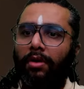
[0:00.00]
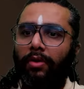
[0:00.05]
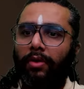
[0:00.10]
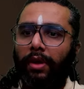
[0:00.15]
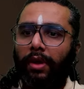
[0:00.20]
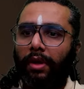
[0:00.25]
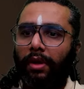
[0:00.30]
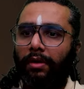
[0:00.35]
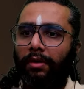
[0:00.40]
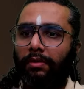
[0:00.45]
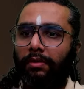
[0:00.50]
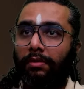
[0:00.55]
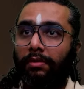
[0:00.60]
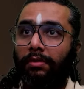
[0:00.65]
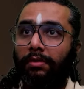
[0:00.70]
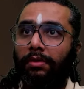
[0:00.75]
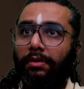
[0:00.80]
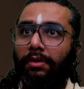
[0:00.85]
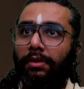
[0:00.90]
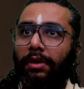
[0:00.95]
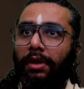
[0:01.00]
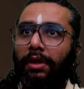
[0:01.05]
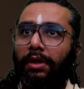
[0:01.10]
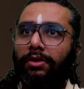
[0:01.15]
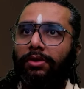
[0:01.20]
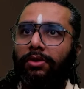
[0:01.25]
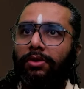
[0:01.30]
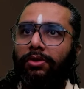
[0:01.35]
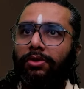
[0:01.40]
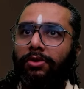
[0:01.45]
Okay, that
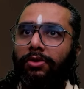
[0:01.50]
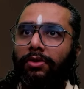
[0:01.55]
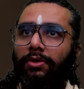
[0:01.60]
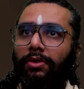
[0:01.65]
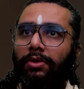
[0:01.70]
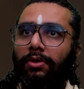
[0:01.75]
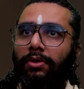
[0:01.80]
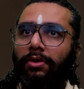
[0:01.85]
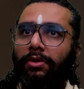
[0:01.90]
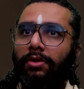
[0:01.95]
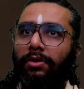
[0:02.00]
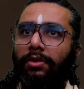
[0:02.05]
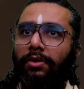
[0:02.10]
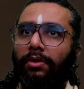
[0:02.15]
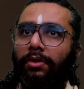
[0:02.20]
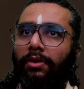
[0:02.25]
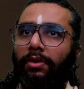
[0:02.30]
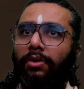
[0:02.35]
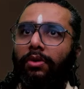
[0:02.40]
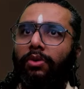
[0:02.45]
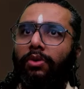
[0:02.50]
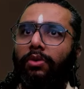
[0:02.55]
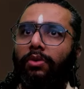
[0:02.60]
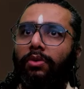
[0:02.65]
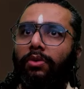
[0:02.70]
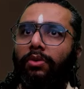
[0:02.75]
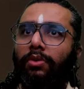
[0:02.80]
is also. Oh.